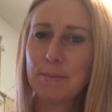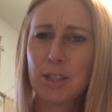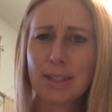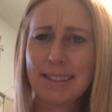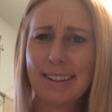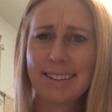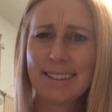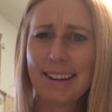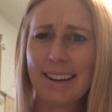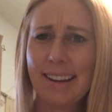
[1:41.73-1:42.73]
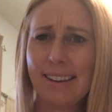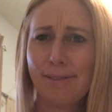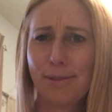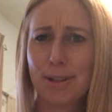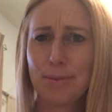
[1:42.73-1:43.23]
just things that I
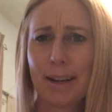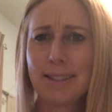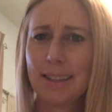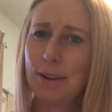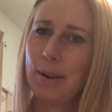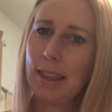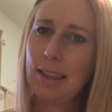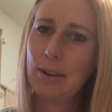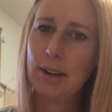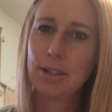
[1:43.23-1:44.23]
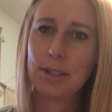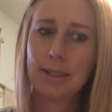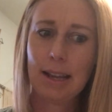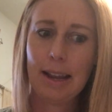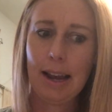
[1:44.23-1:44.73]
was wrestling with and questions
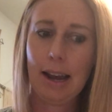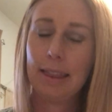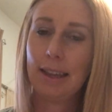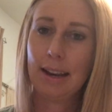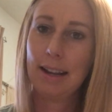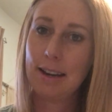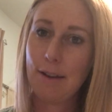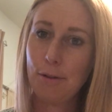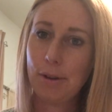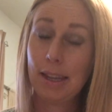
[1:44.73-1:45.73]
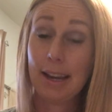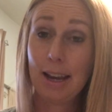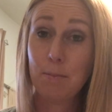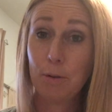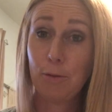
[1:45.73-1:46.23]
I had that I had never really
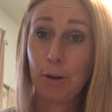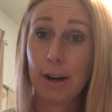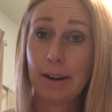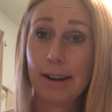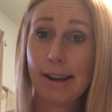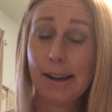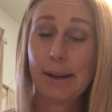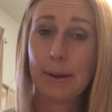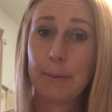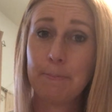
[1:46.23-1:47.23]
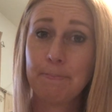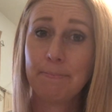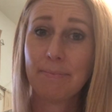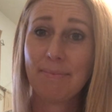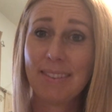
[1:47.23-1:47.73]
had before.
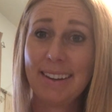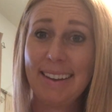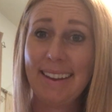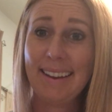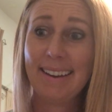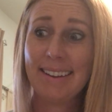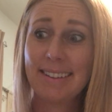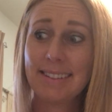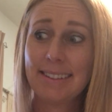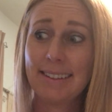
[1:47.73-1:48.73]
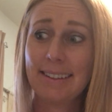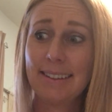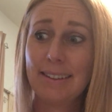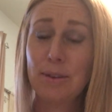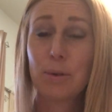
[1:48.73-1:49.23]
And
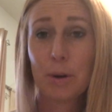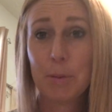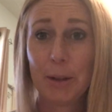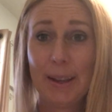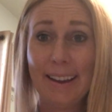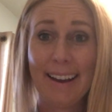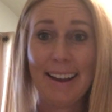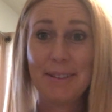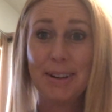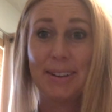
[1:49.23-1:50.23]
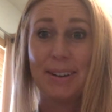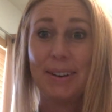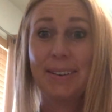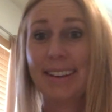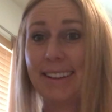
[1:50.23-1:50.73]
normally I would
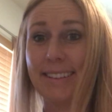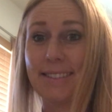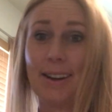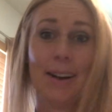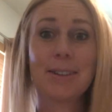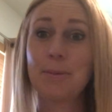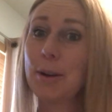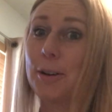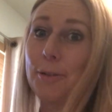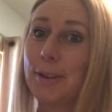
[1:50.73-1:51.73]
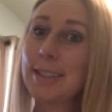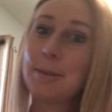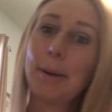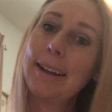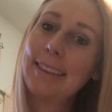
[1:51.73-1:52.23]
go and talk to my girlfriends
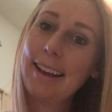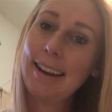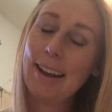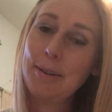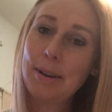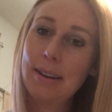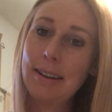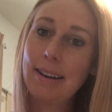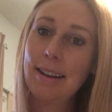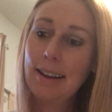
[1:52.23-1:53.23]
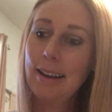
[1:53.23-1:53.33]
about that. I would